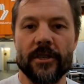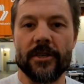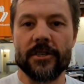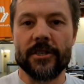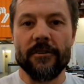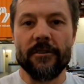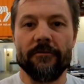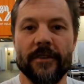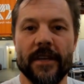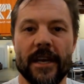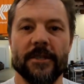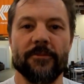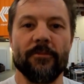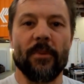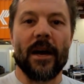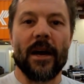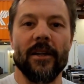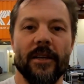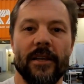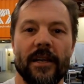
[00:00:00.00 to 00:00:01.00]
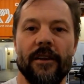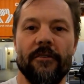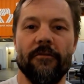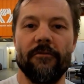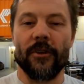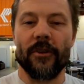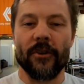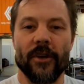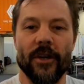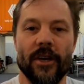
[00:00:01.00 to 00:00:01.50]
and chief test pilot at
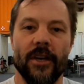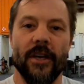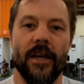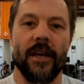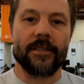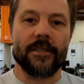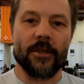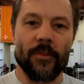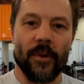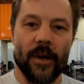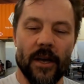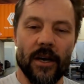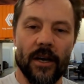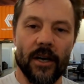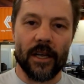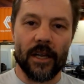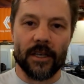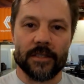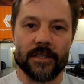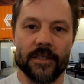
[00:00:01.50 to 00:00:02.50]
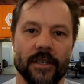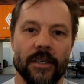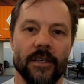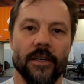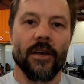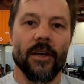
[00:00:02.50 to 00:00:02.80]
Furrion Exo-Bionics.